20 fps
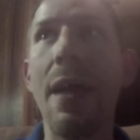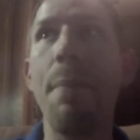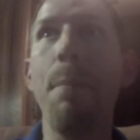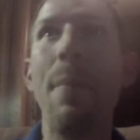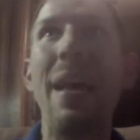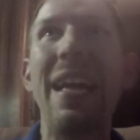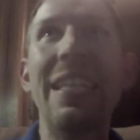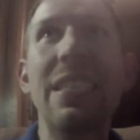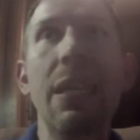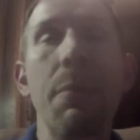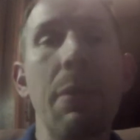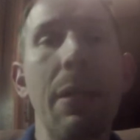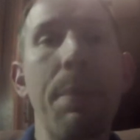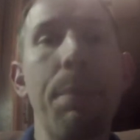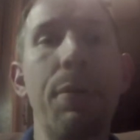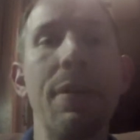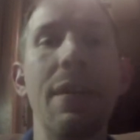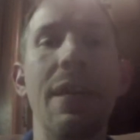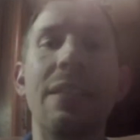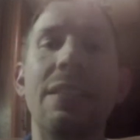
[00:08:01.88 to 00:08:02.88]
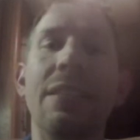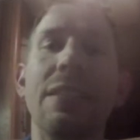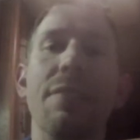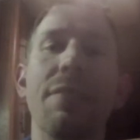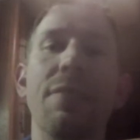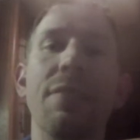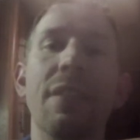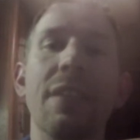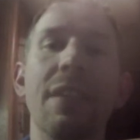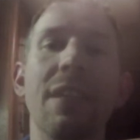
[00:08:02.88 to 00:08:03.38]
and make something productive.
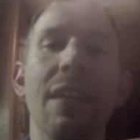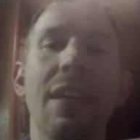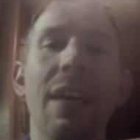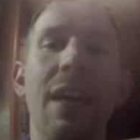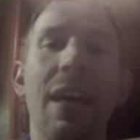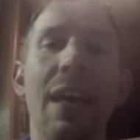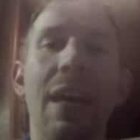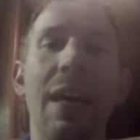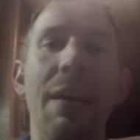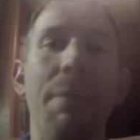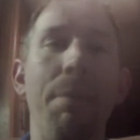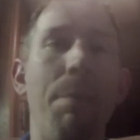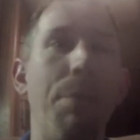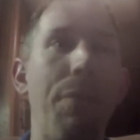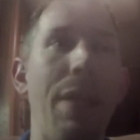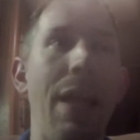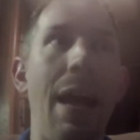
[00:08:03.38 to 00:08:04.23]
Um,